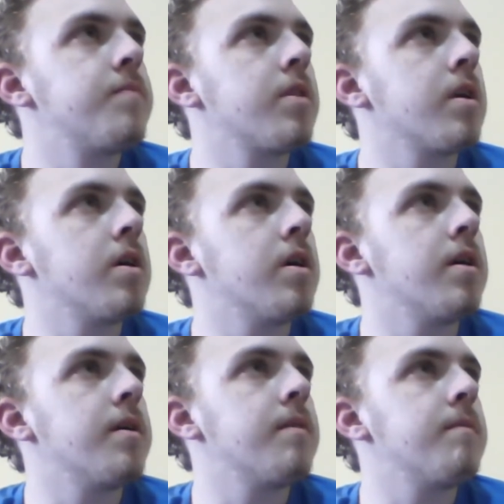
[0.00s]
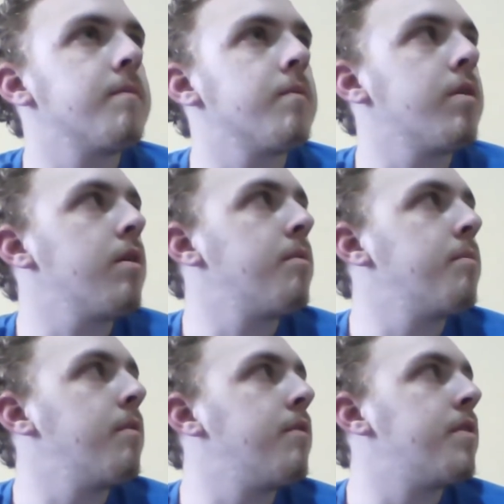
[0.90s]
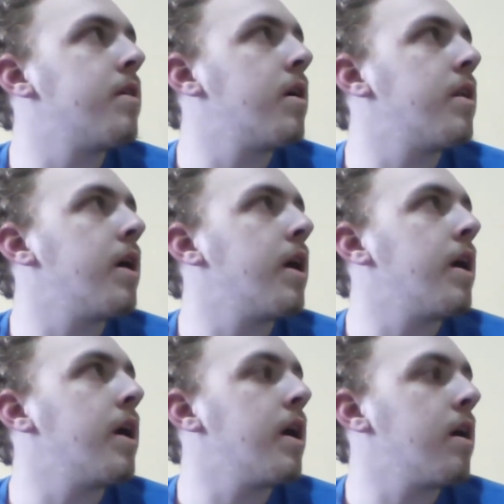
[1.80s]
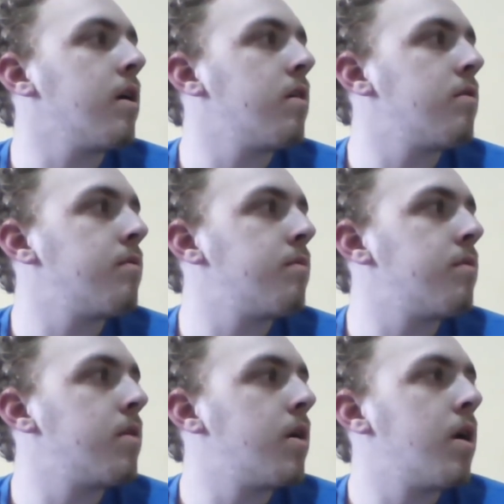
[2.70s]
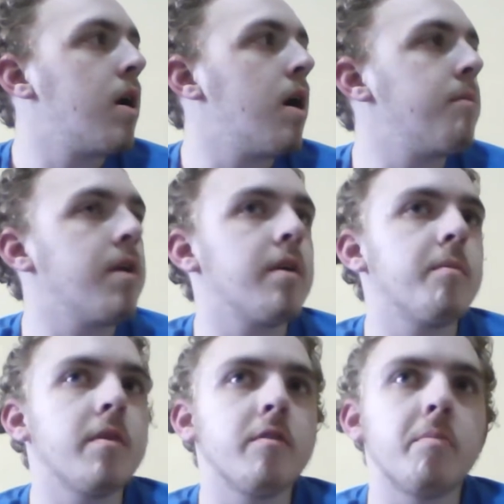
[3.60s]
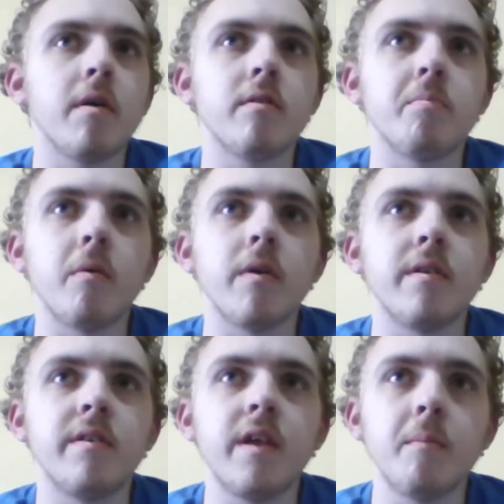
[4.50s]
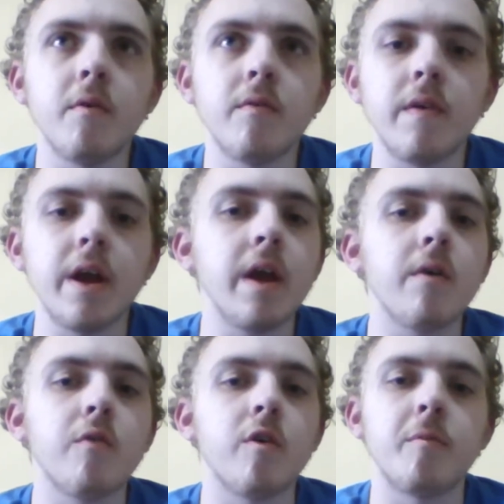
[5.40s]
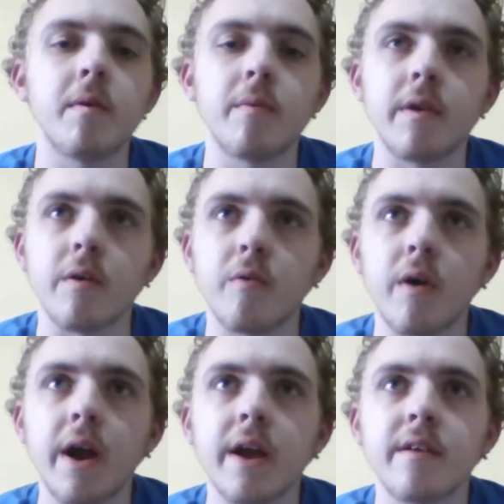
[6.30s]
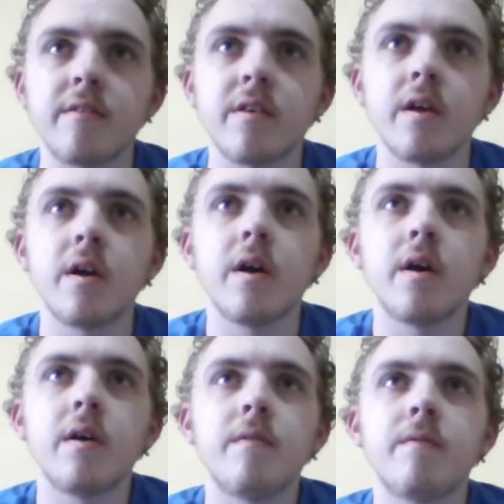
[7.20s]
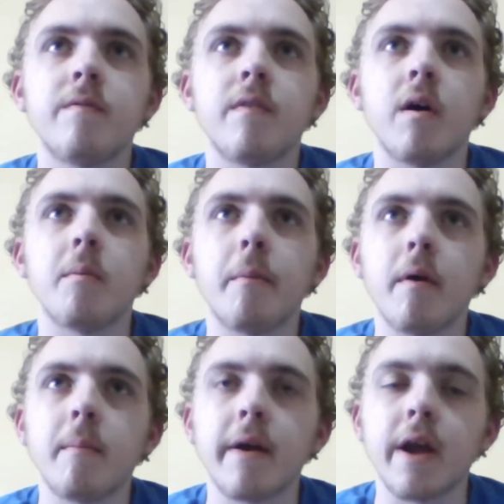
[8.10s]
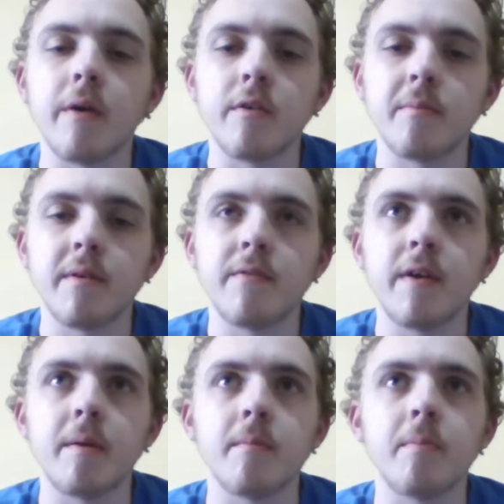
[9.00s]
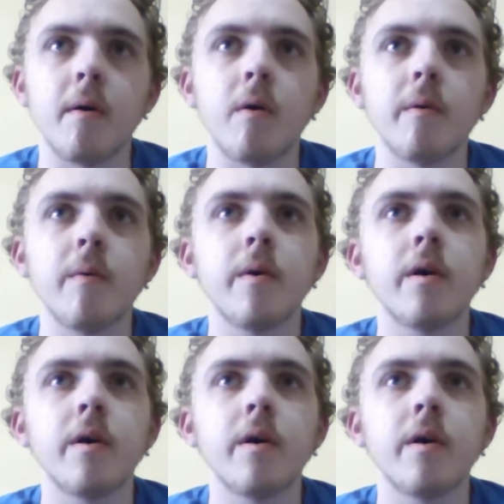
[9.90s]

Um, what other movies are there? Um, there's Mrs. Brown's Boys D movie, Christmas with the Cranks. Um, I'll probably make a Christmas themed poll.